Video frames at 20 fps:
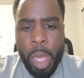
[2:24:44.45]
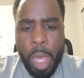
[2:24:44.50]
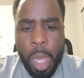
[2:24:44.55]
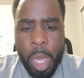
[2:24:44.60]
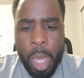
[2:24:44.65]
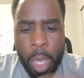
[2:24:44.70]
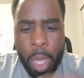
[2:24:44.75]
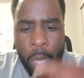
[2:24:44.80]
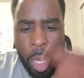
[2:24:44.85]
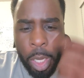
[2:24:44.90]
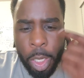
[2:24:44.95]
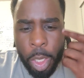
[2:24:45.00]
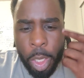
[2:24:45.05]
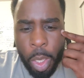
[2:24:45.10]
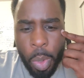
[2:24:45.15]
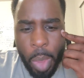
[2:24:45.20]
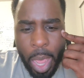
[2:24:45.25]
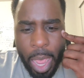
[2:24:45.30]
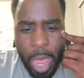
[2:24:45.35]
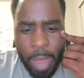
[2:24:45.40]
Do
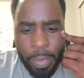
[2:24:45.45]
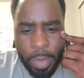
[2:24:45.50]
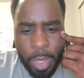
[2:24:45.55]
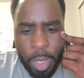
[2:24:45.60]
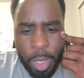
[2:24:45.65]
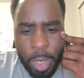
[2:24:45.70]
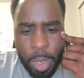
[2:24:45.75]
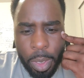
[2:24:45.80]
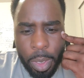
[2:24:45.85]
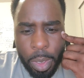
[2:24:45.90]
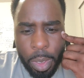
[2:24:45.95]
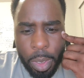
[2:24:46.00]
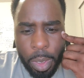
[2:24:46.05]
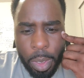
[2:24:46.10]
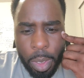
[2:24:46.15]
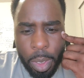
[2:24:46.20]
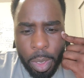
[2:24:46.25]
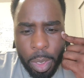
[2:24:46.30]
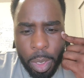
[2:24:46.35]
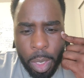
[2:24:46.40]

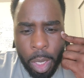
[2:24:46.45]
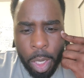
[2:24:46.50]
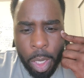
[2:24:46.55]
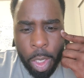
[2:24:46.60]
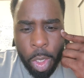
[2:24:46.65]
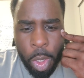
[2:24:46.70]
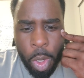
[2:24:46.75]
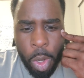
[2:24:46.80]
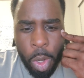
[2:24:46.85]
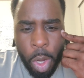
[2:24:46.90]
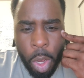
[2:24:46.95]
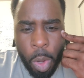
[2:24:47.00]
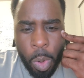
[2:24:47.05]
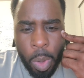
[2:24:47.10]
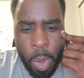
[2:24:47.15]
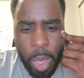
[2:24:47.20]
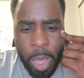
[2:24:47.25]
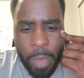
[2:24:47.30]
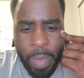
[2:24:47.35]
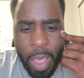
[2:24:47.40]
you
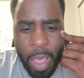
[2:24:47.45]
know if